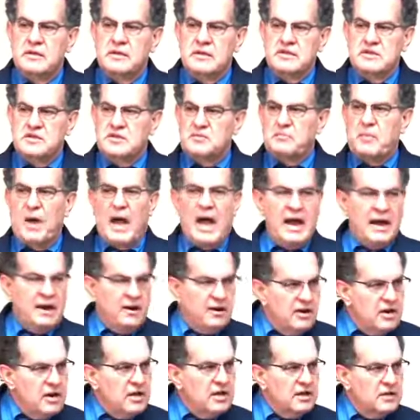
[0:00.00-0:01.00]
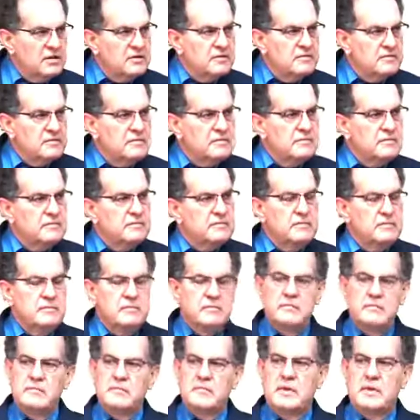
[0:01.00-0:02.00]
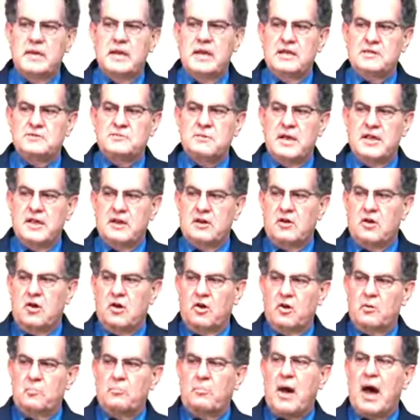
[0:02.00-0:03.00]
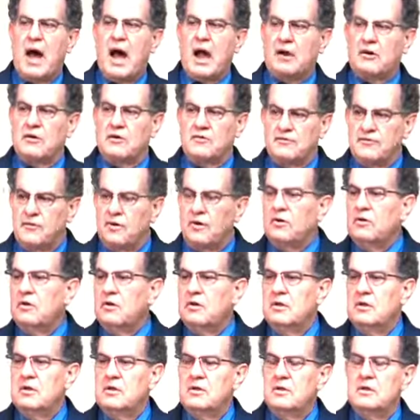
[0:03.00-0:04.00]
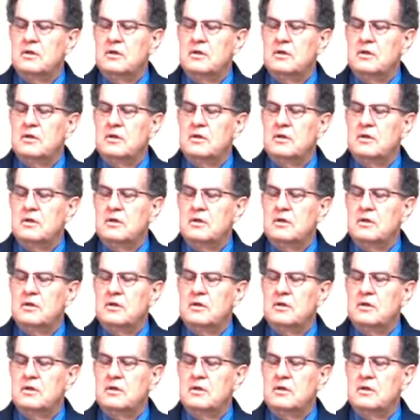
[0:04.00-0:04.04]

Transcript: inspired. That's why they call it apocryphal.